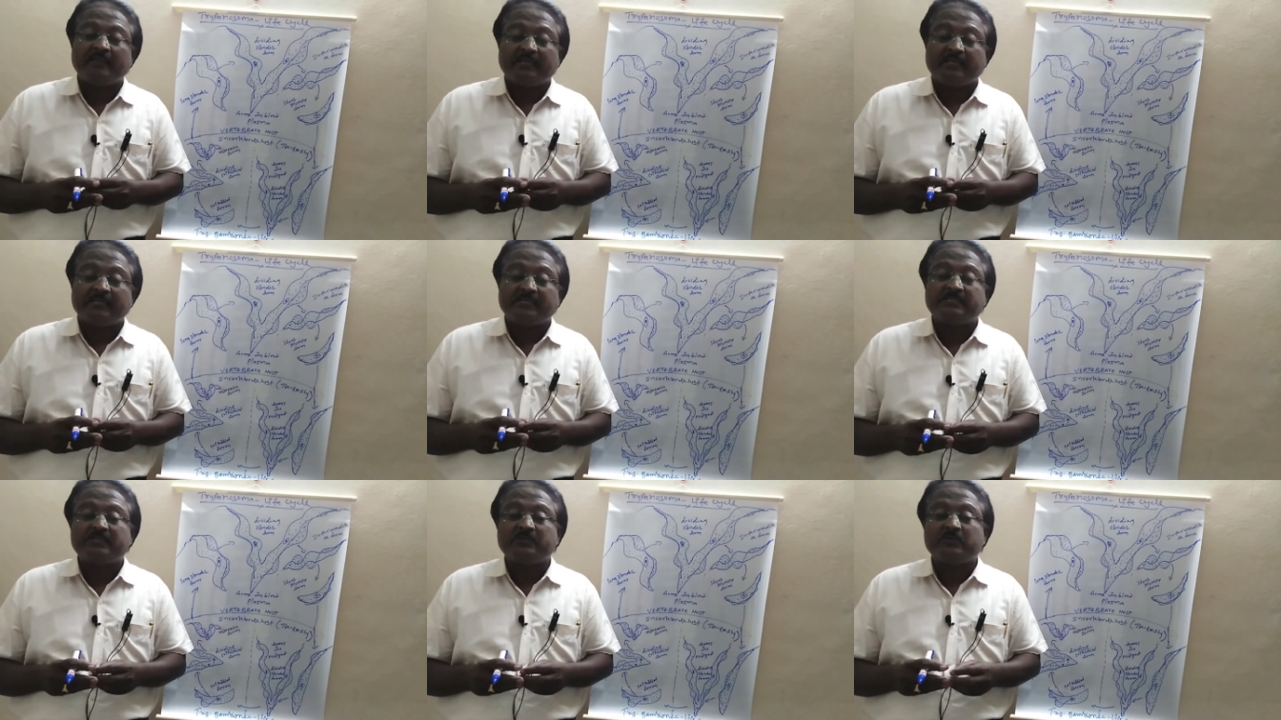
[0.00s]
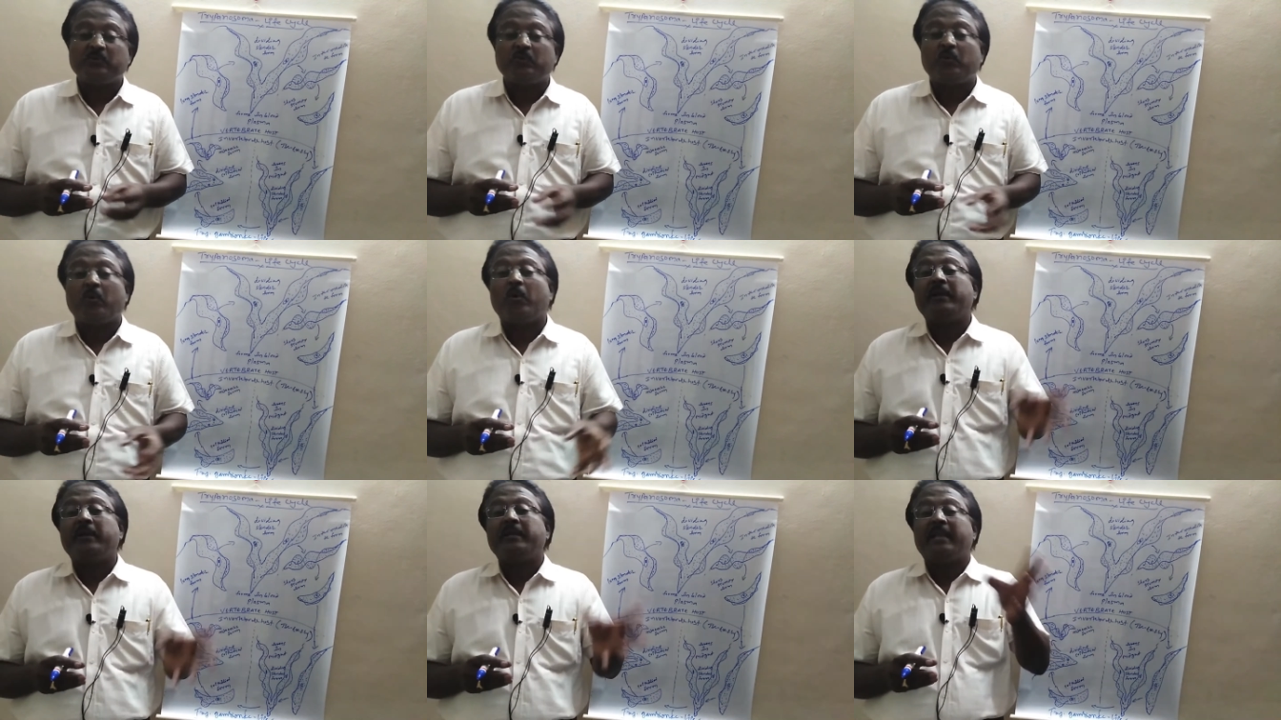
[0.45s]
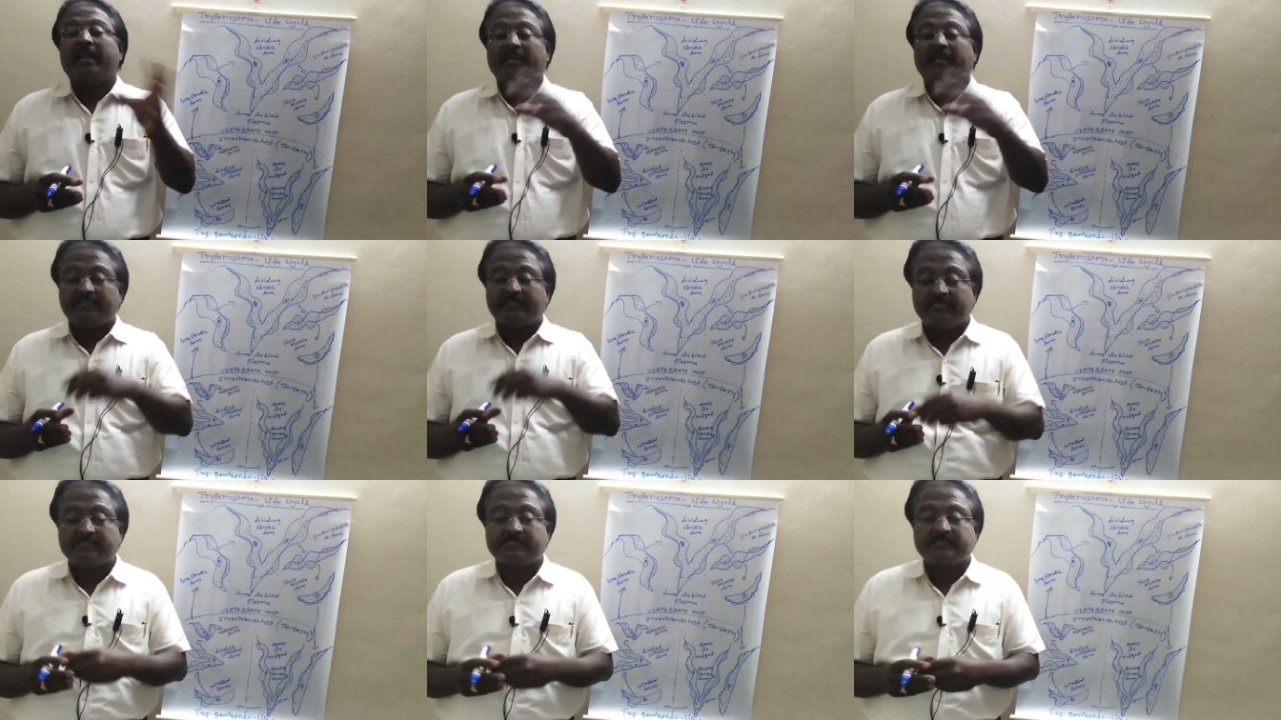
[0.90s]
is going
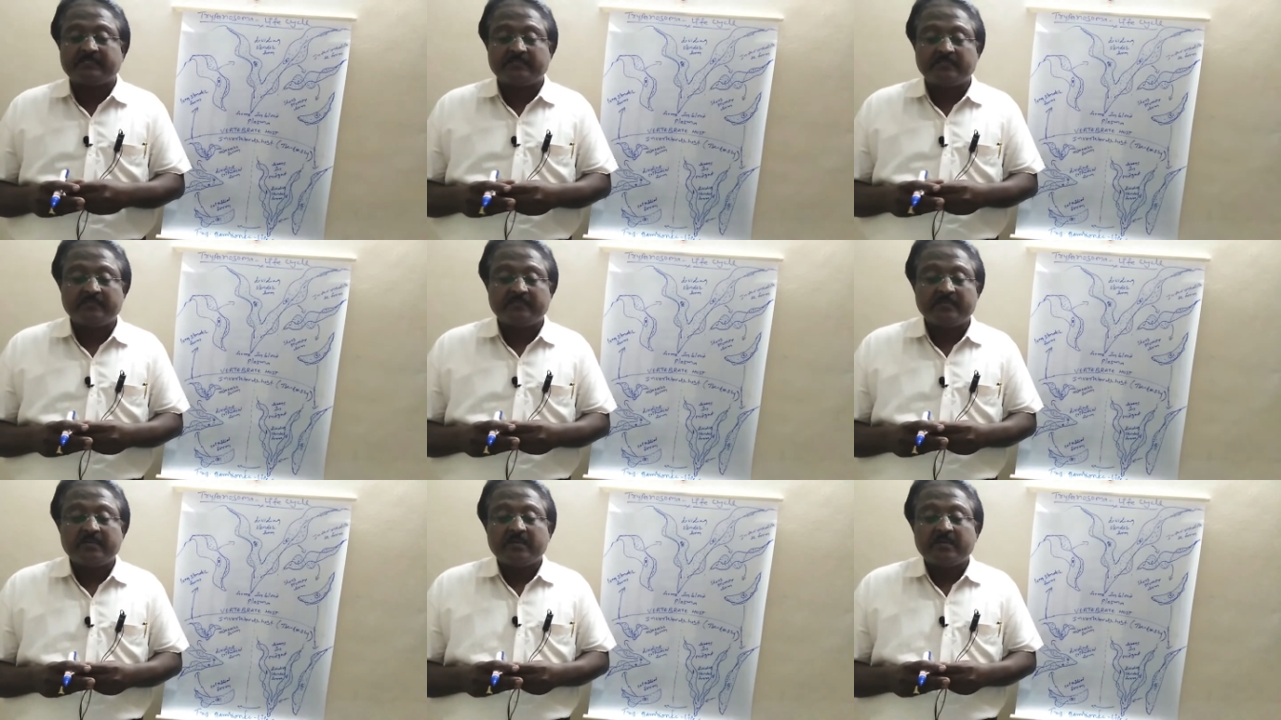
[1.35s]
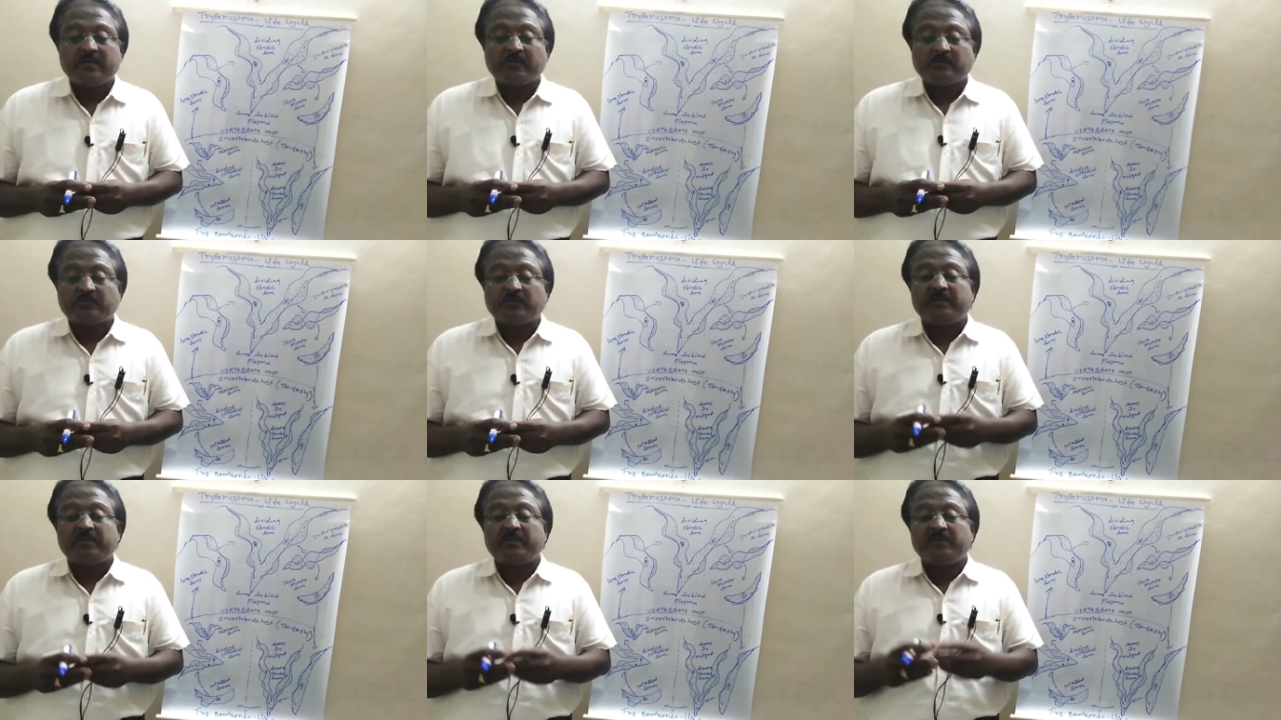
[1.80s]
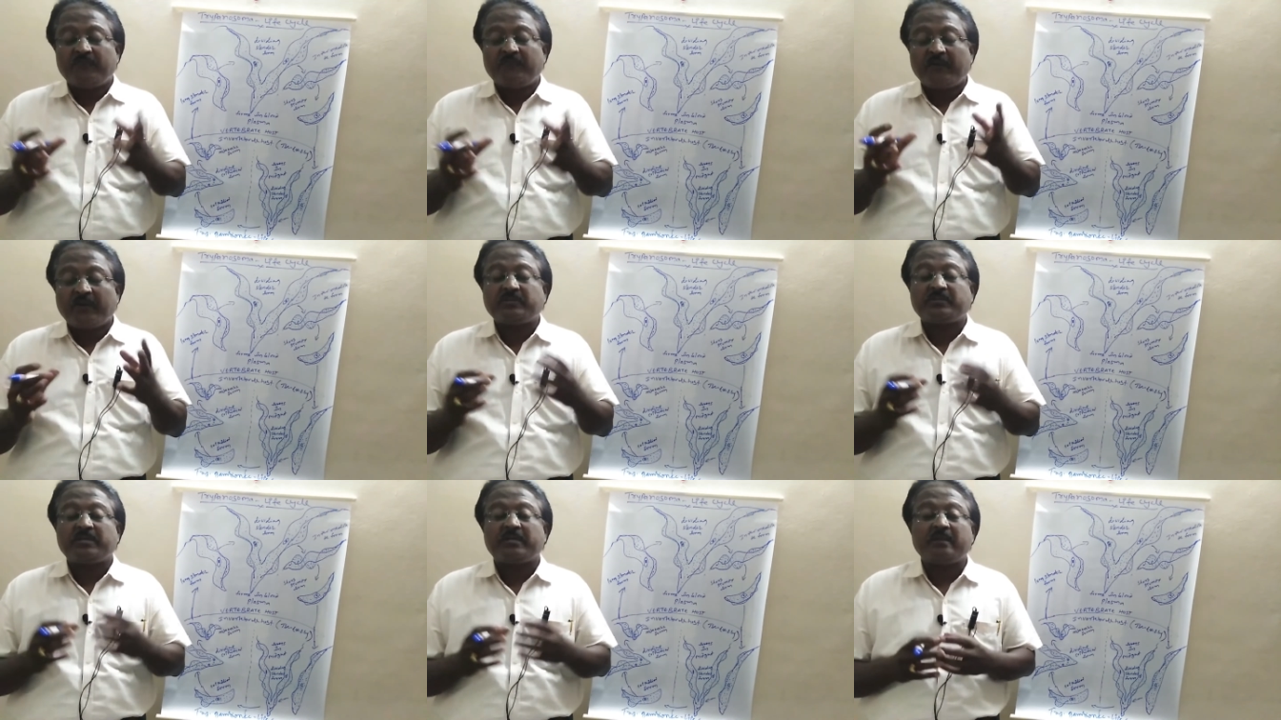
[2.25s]
like this. So
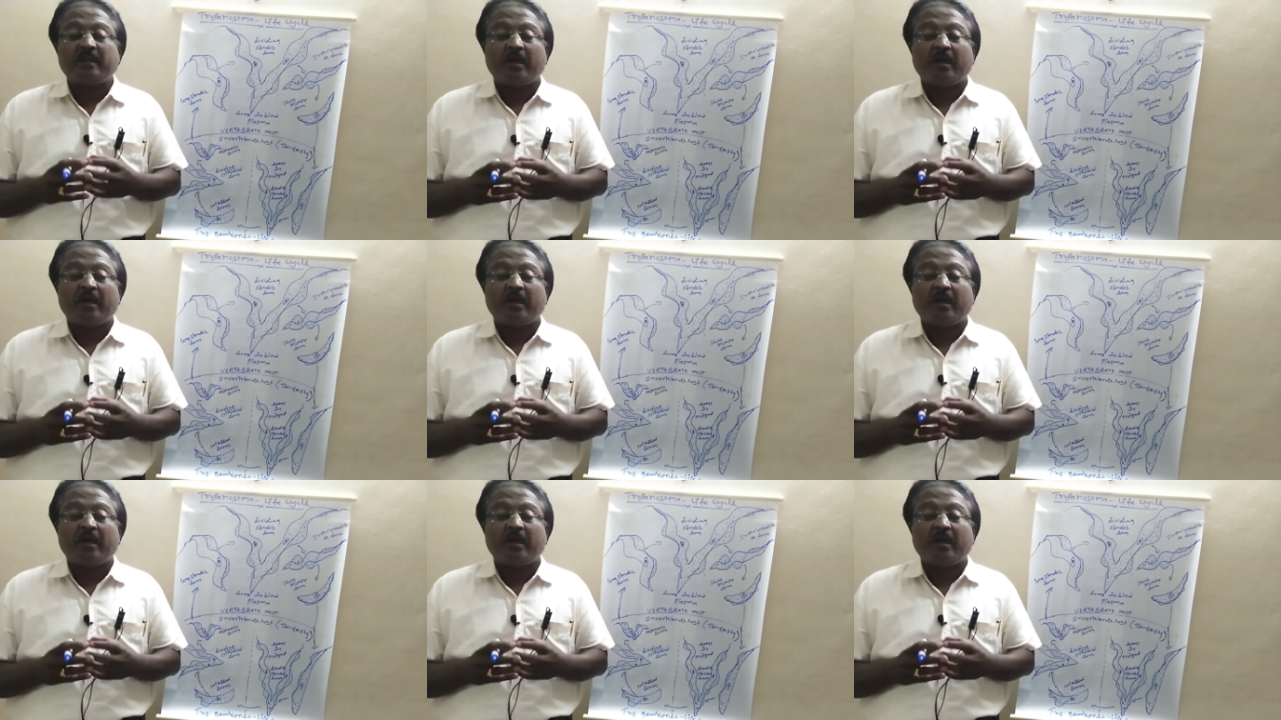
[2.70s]
infection,